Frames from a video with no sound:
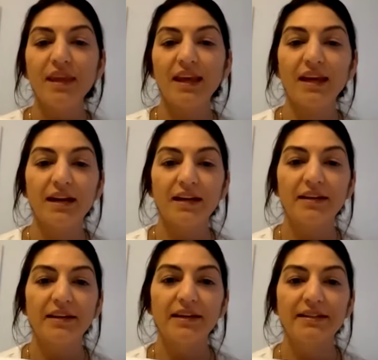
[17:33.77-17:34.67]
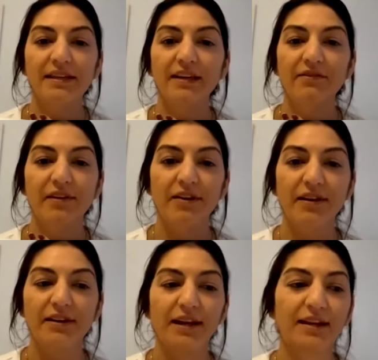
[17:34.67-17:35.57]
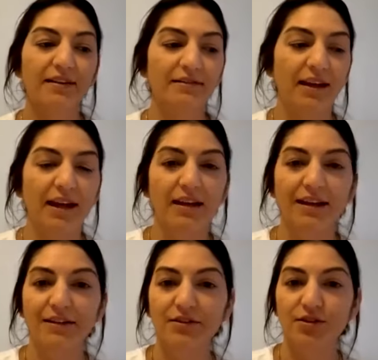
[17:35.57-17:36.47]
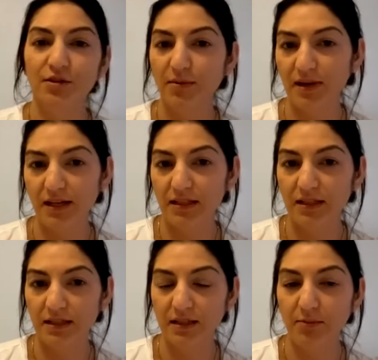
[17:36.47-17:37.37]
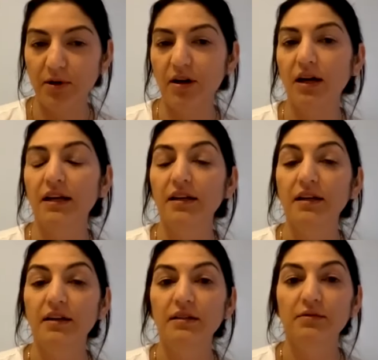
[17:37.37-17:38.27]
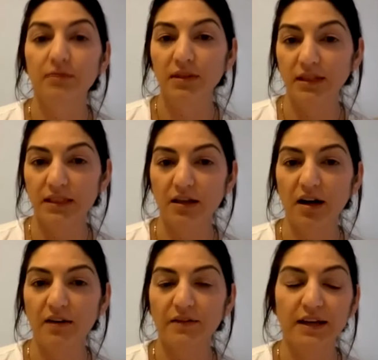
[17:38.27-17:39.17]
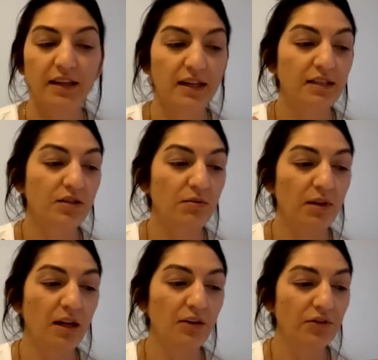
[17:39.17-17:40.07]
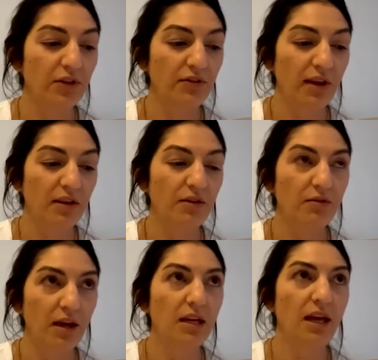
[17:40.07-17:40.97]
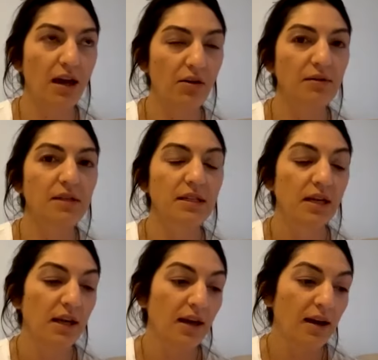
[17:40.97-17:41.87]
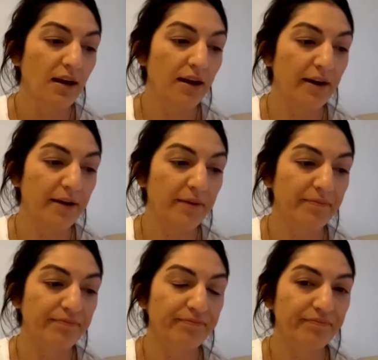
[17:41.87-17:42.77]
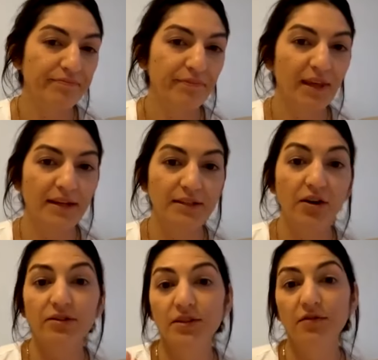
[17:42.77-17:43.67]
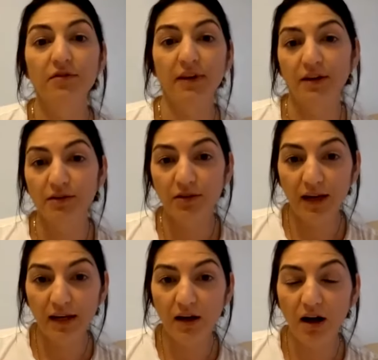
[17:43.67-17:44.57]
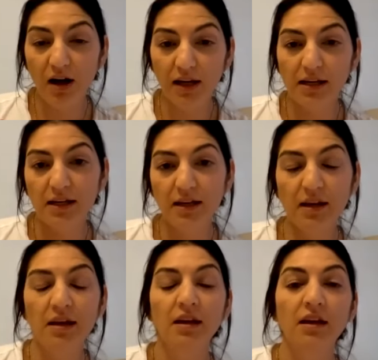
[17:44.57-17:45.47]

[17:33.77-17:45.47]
and it's like very like light and super nice to sleep on. Really soft. I think it's 300 thread, thread count. Um, and it's also fair trade cotton